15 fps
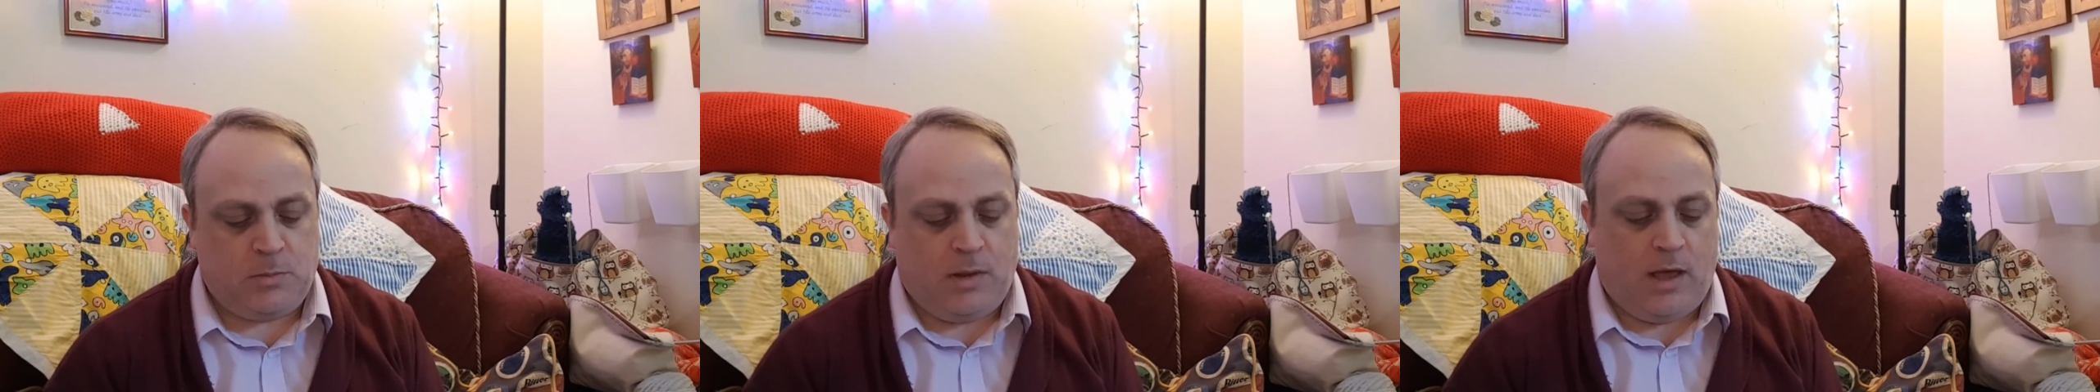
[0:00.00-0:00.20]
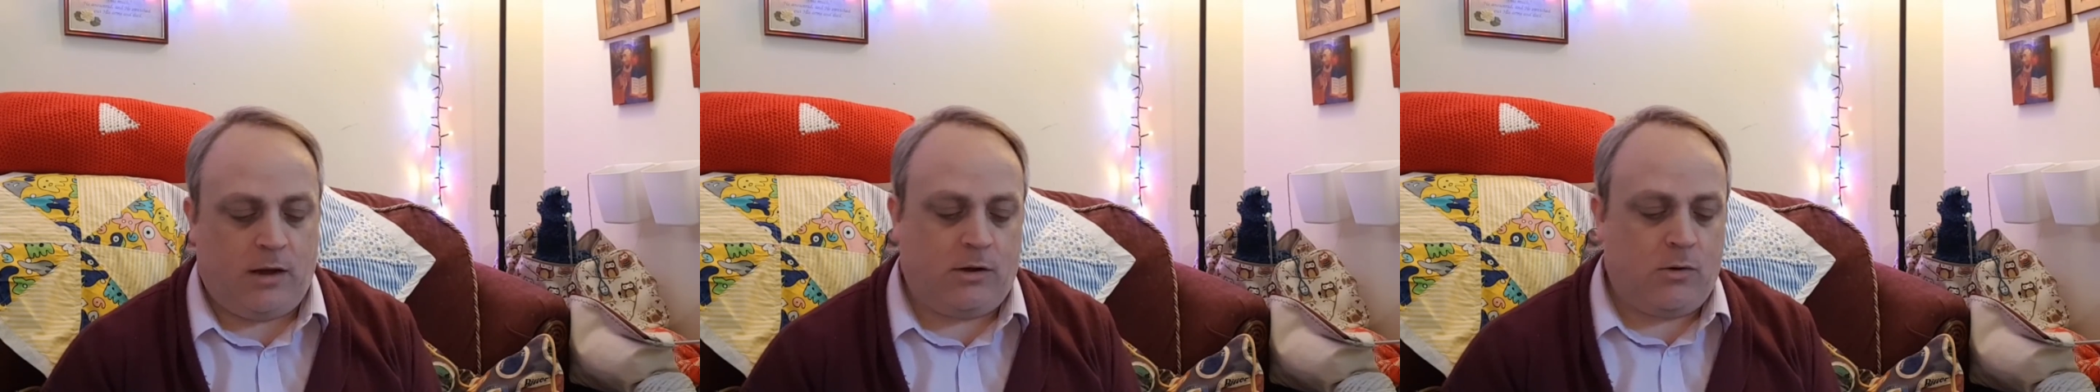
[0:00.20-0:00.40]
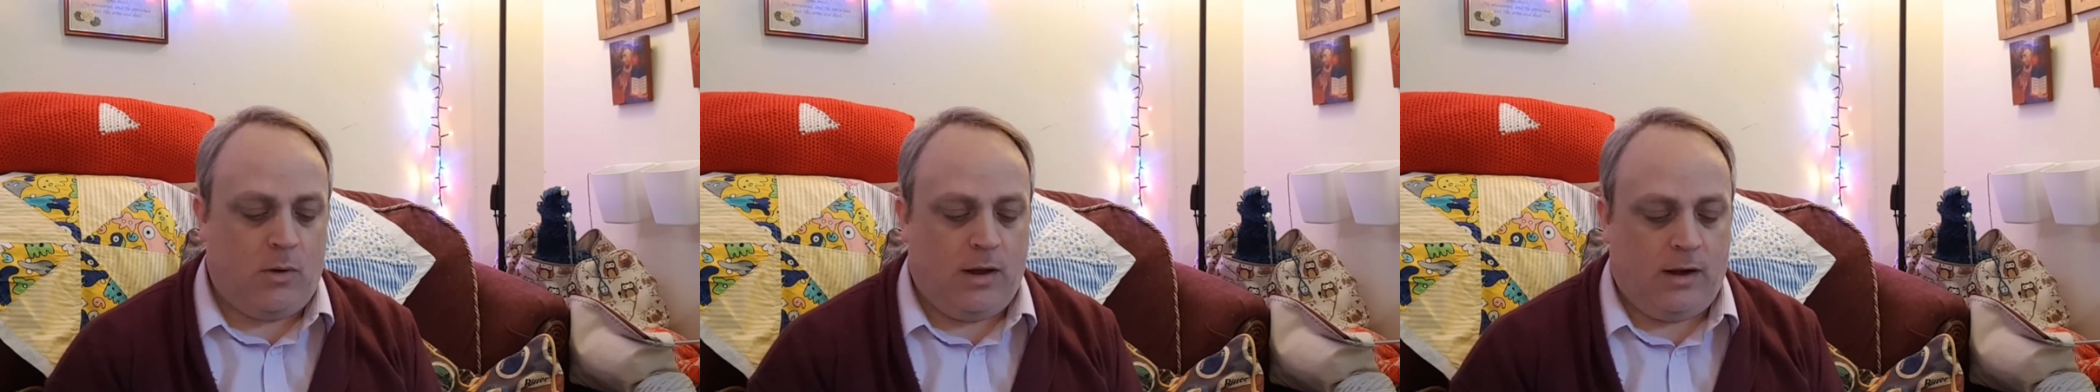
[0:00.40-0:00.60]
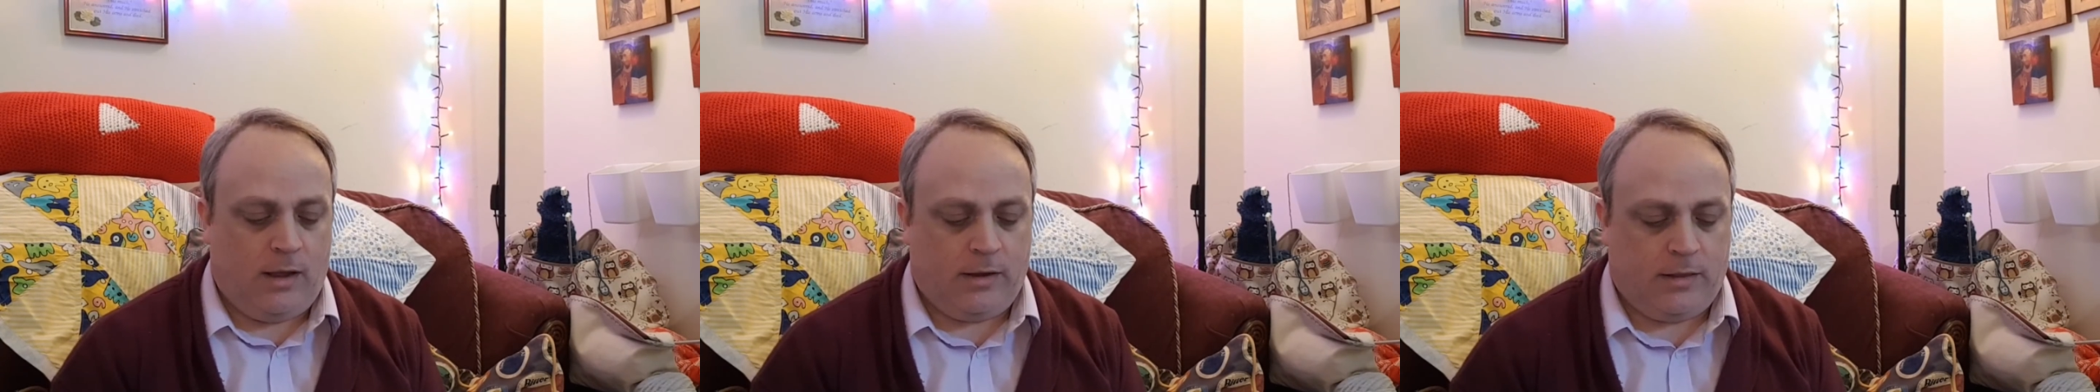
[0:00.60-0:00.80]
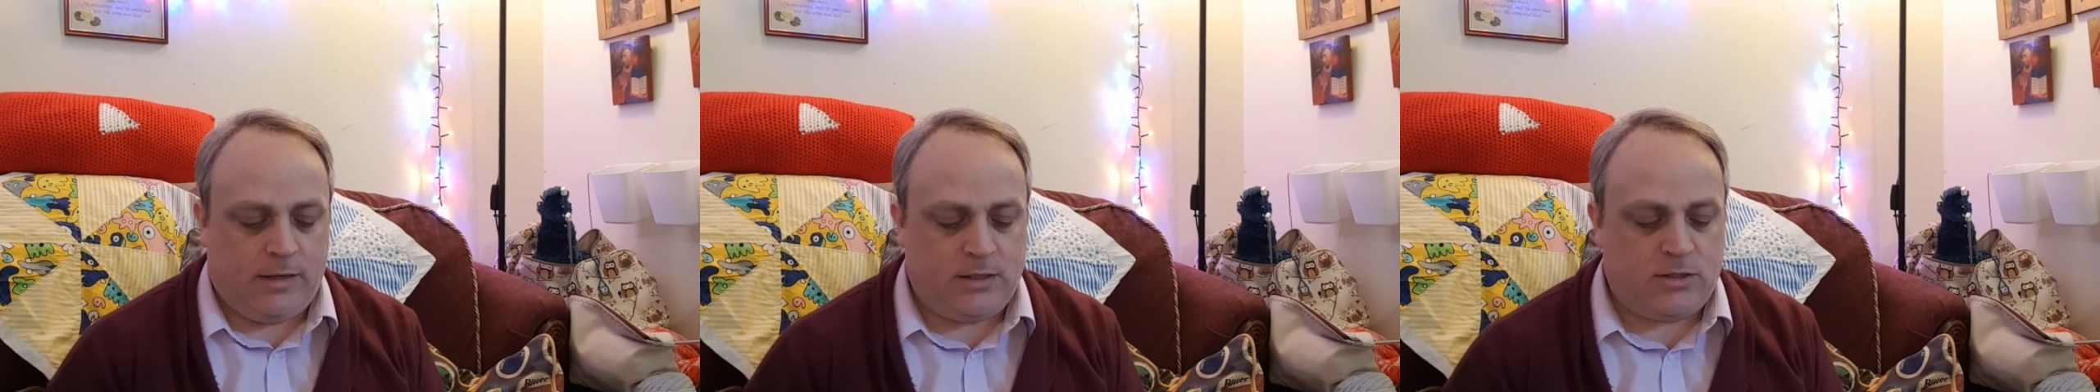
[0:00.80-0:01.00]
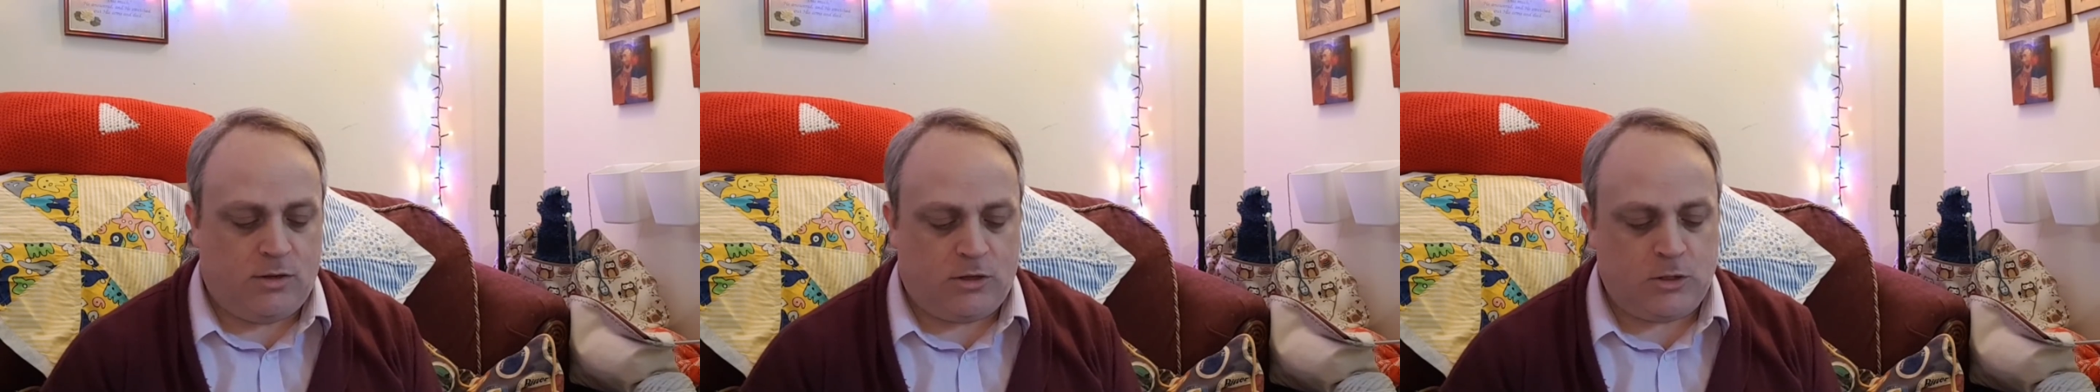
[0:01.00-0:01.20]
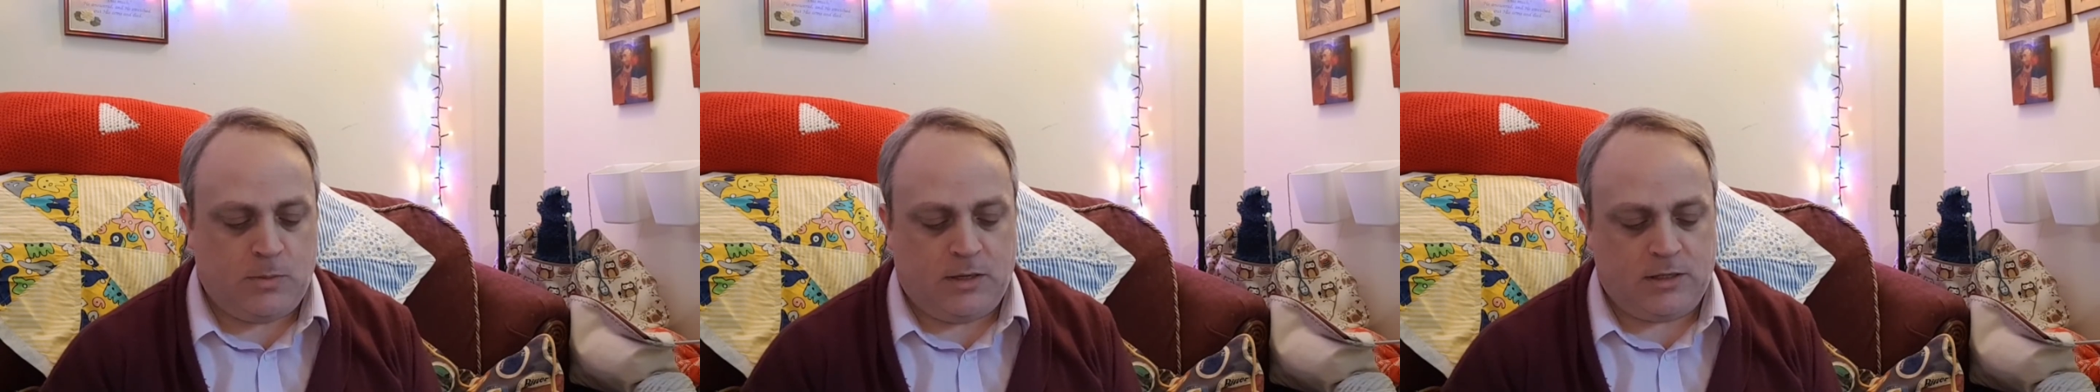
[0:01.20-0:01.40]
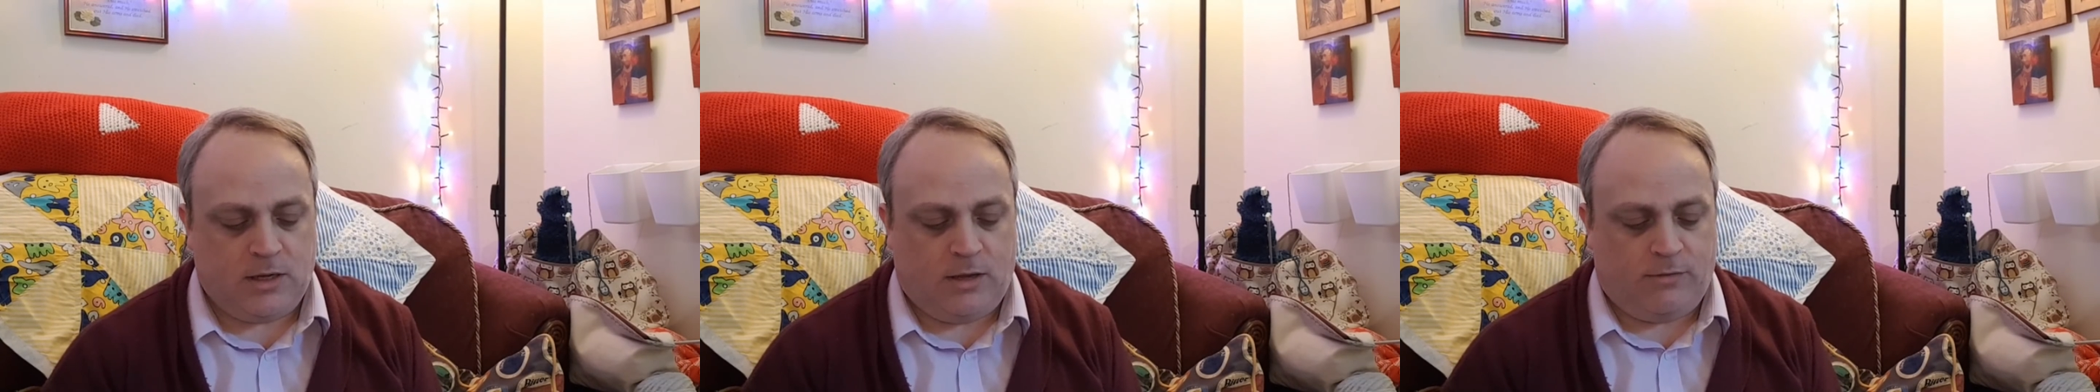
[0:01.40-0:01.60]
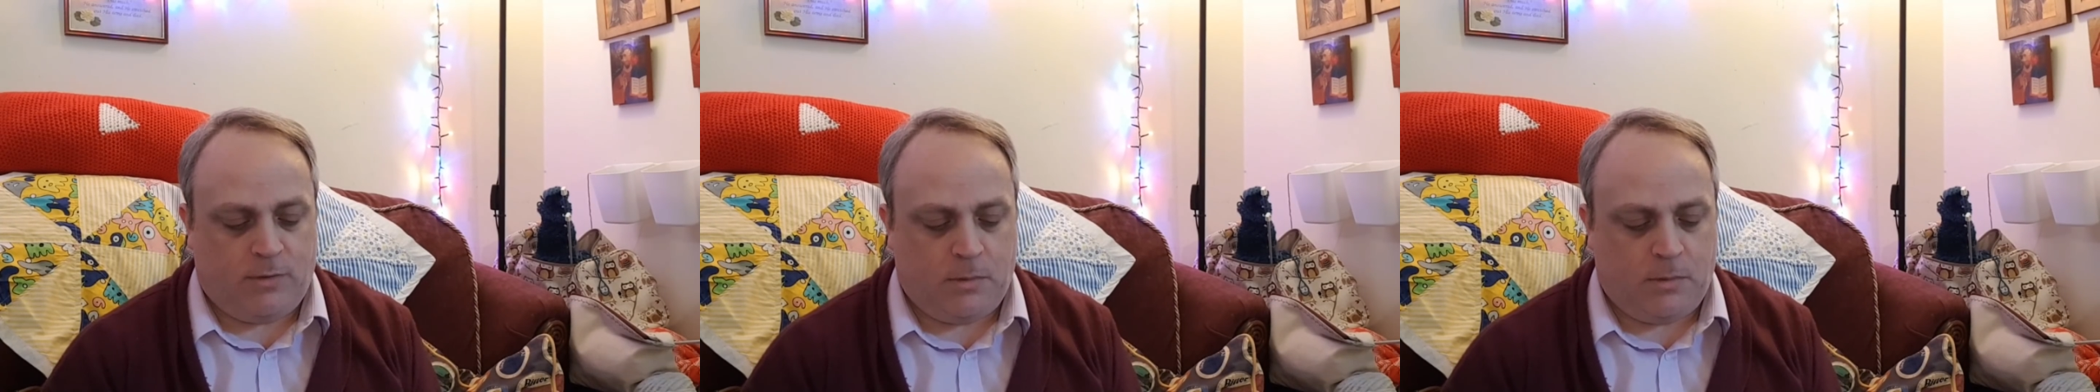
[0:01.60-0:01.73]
but I quite like these socks myself.